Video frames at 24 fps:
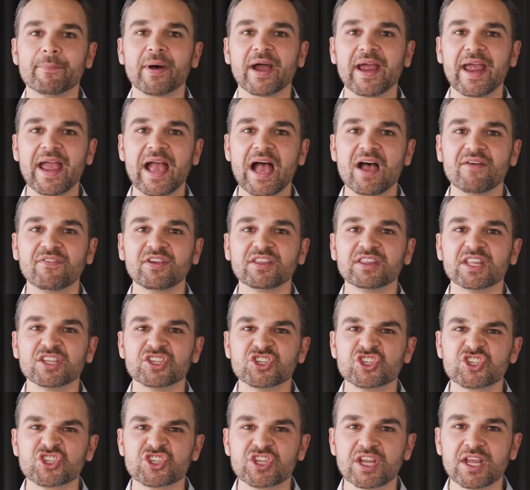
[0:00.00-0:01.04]
by having the
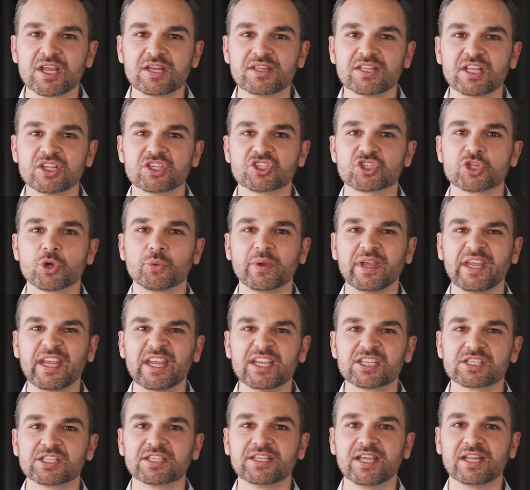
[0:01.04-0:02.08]
sin that so
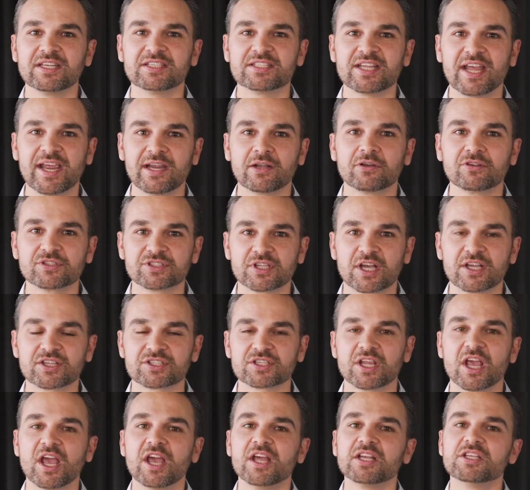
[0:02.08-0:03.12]
easily entangles
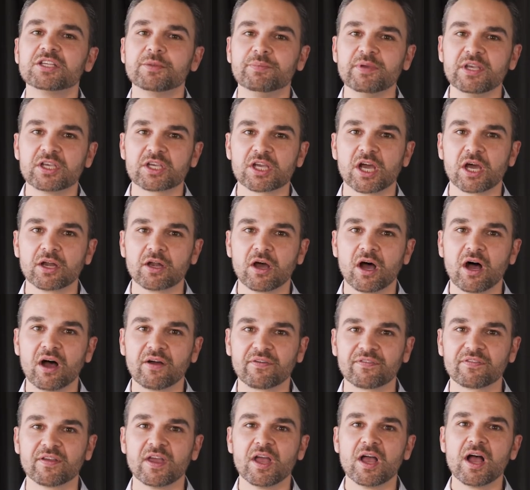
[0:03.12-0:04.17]
us to be cut
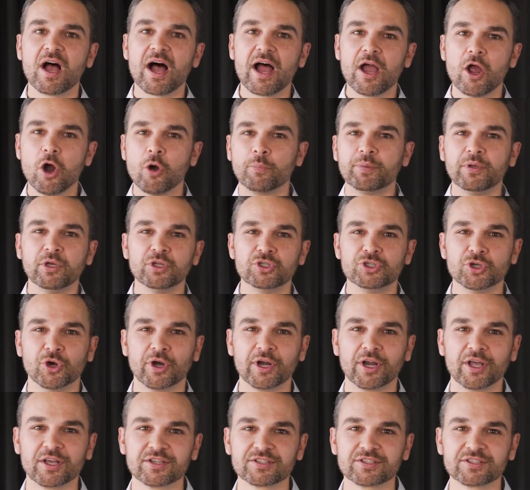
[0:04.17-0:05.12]
off. I hope you join